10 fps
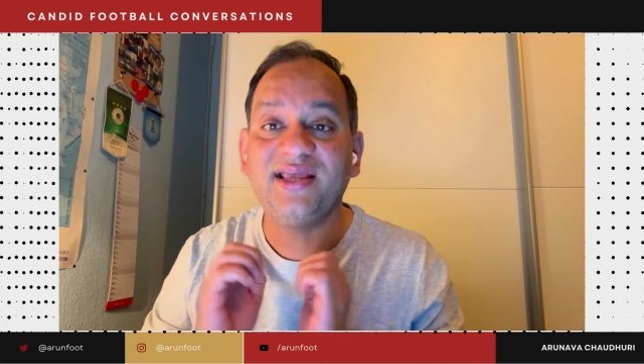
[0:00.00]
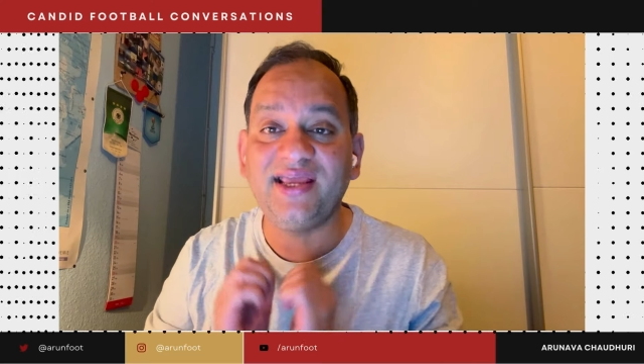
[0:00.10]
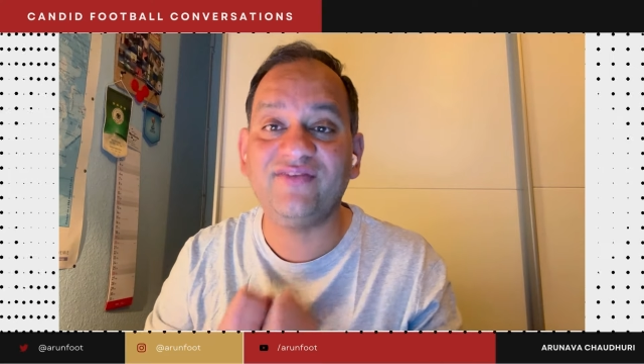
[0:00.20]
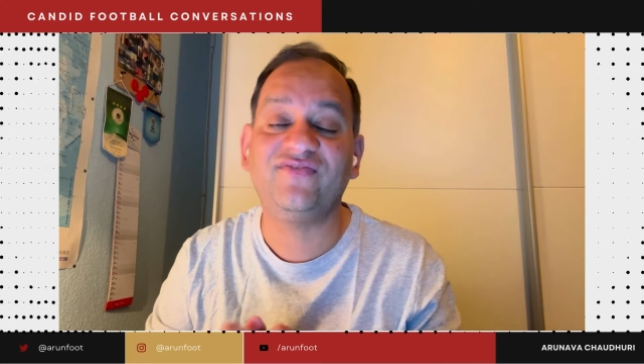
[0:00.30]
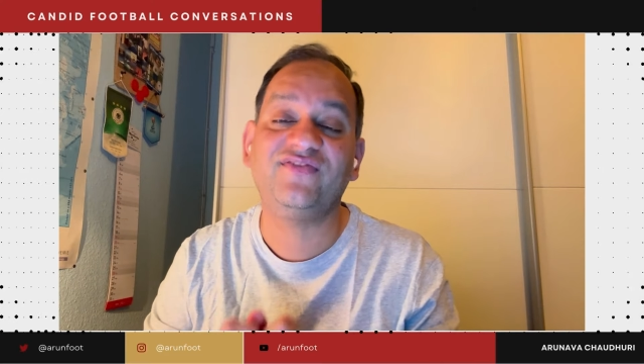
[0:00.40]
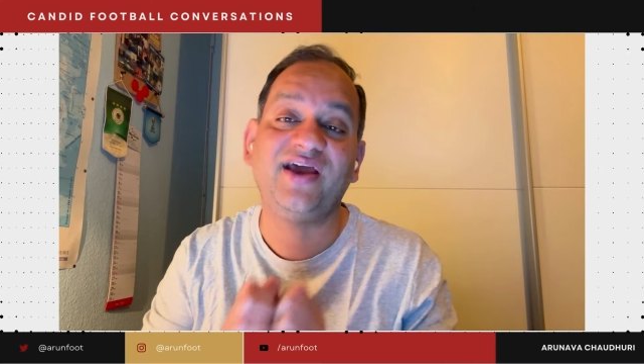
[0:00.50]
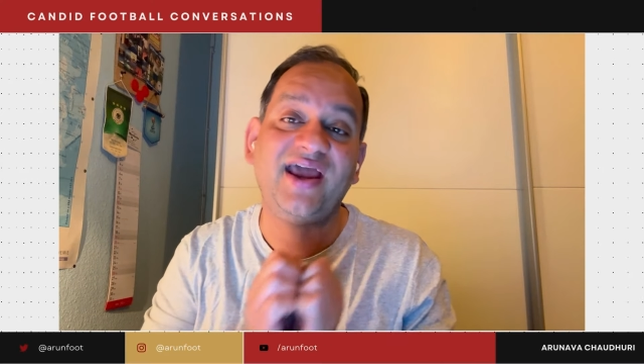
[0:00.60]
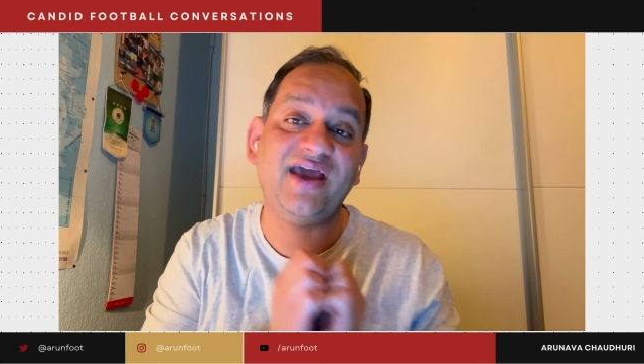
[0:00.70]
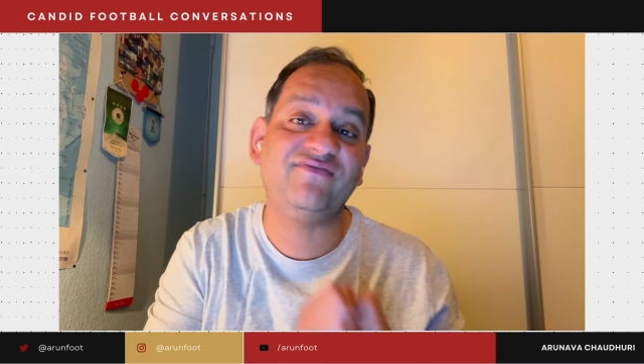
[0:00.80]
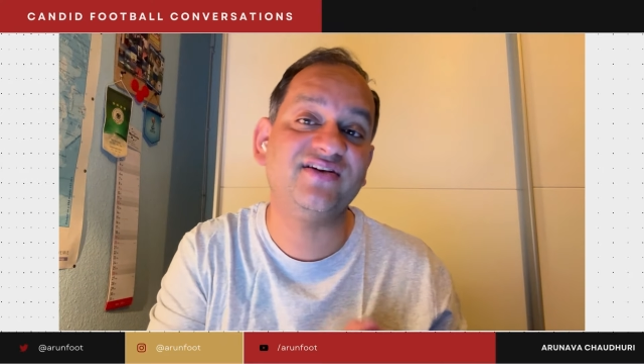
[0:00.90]
if
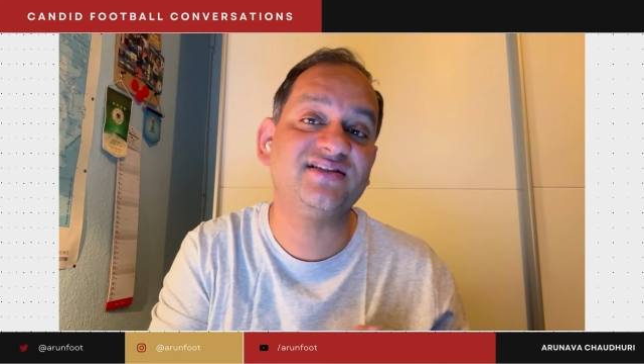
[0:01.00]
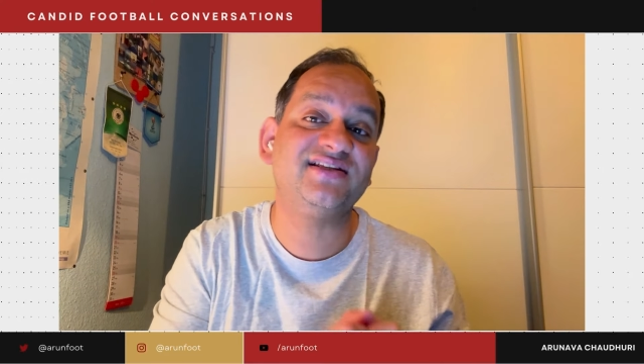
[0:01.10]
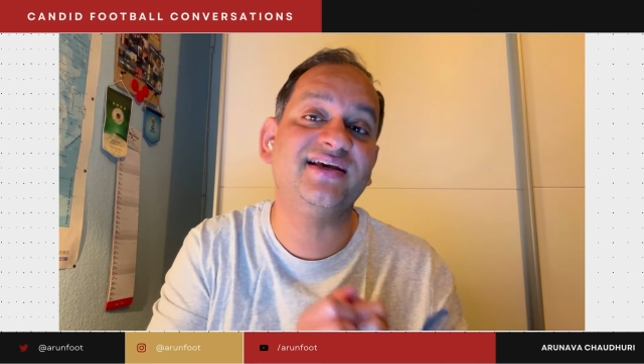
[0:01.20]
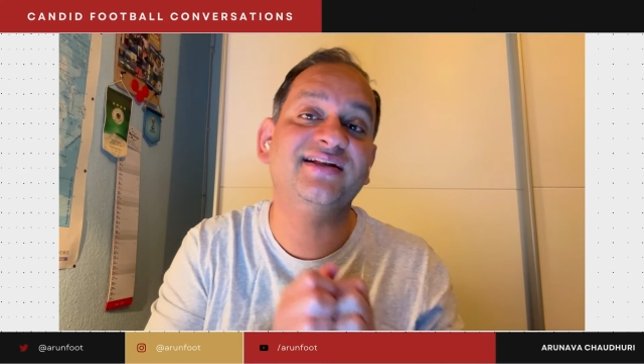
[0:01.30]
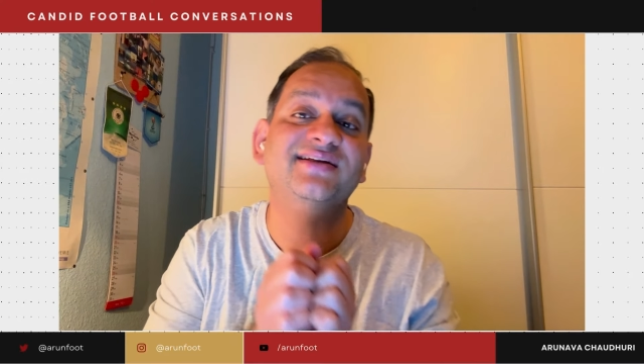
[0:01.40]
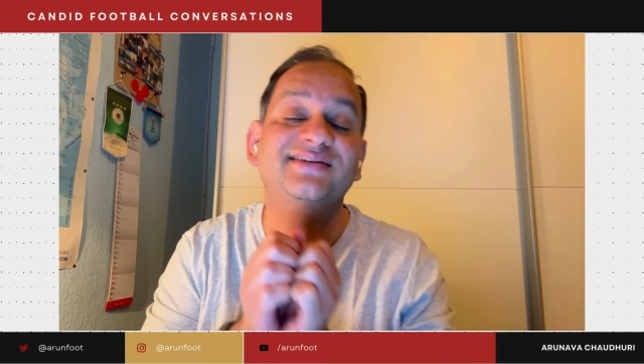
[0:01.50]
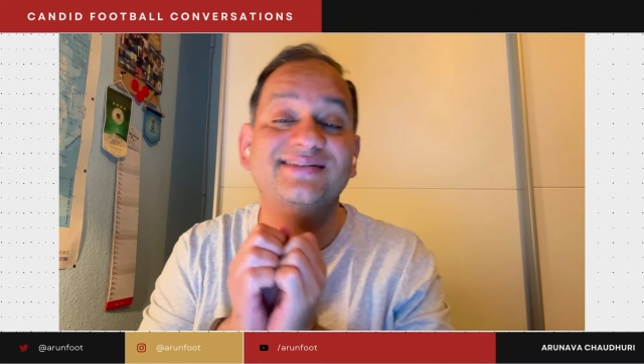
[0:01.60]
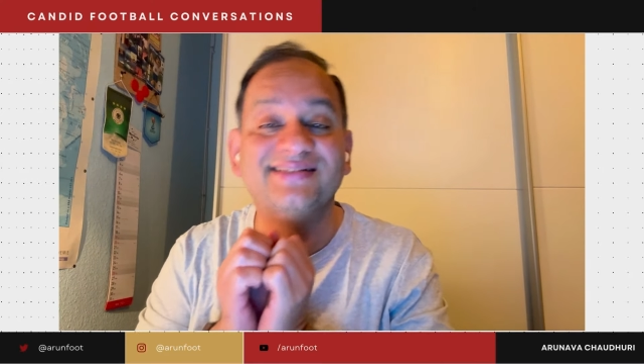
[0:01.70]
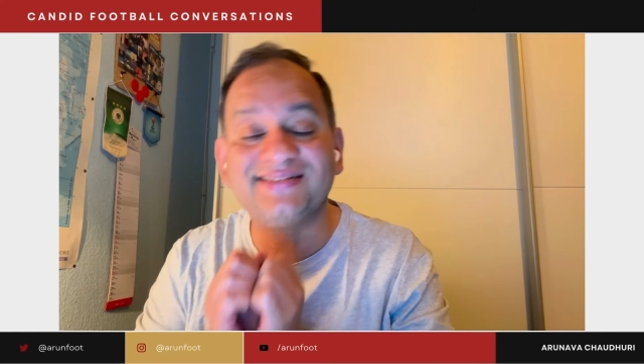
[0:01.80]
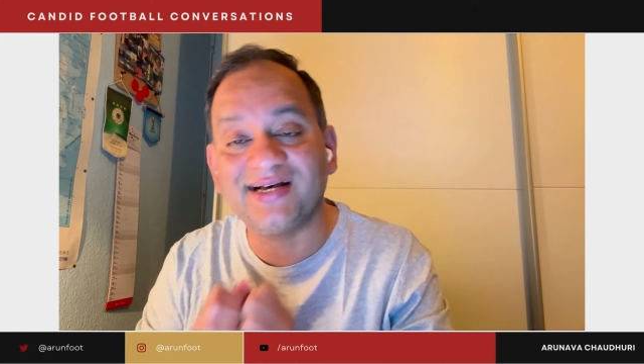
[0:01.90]
FSDL
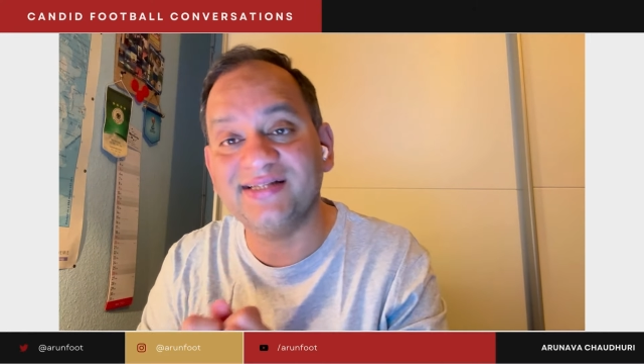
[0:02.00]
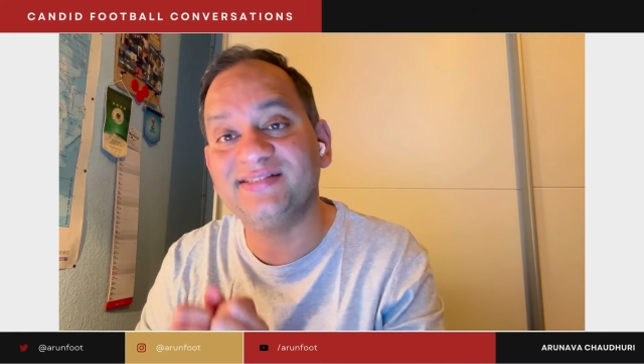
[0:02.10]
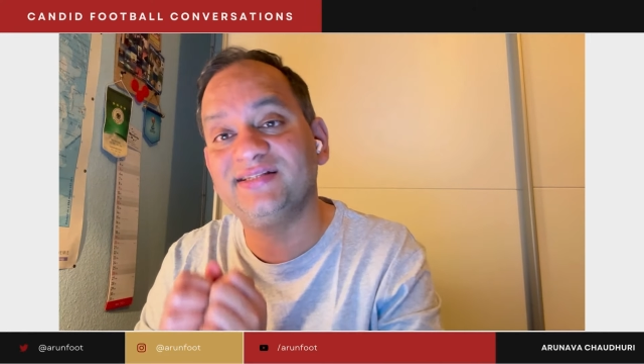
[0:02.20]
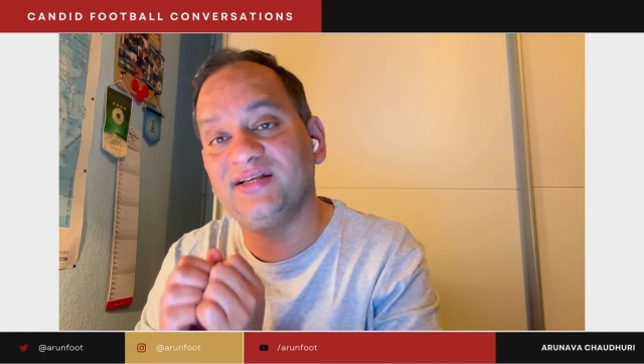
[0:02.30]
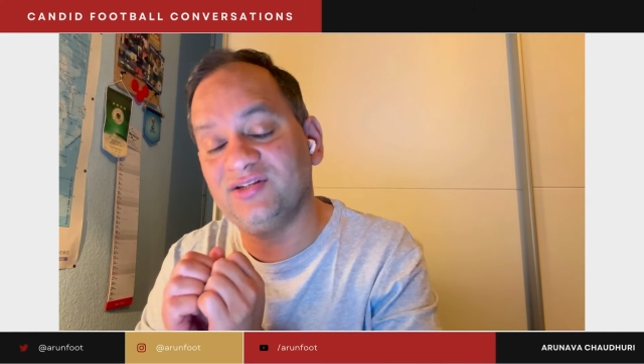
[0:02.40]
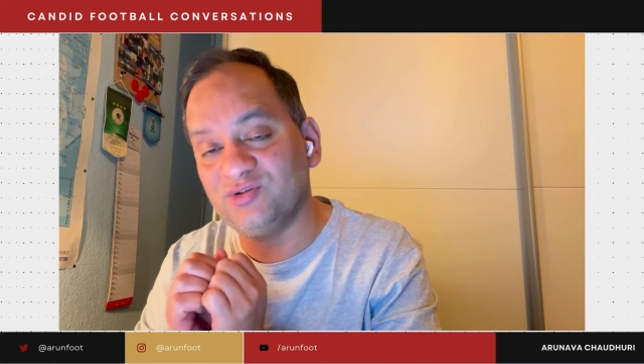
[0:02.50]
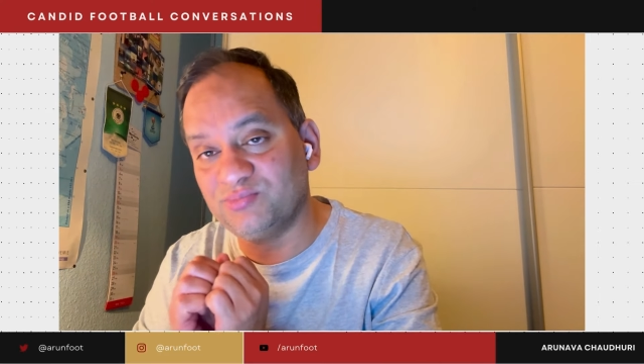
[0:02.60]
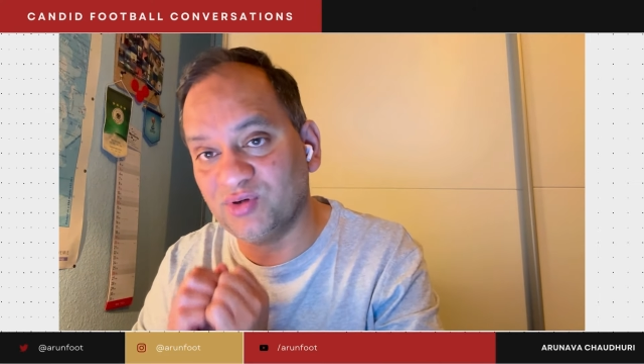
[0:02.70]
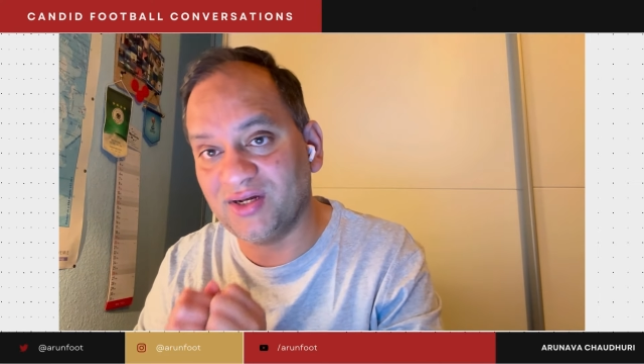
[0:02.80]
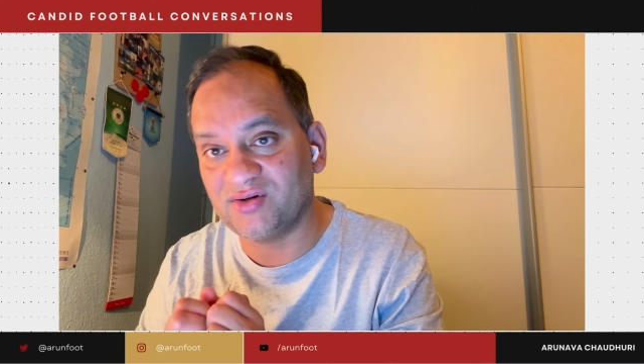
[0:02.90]
decides to
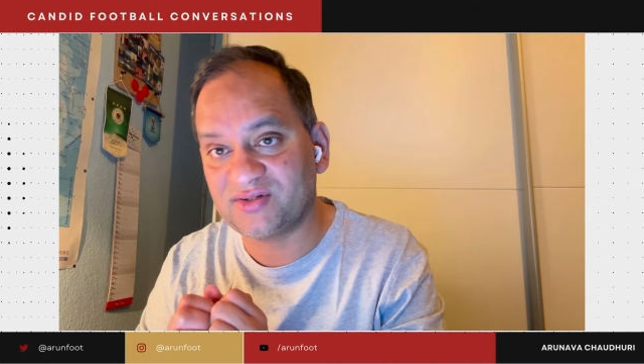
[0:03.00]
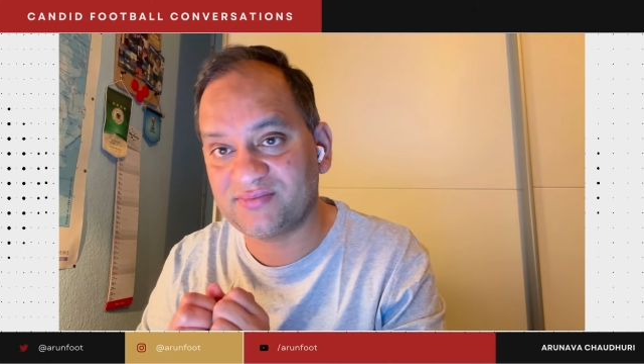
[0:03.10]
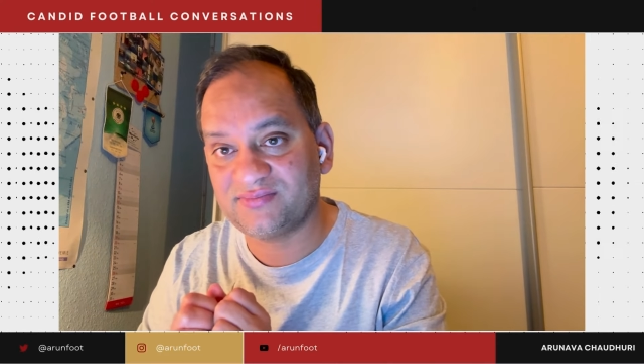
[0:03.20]
pull out.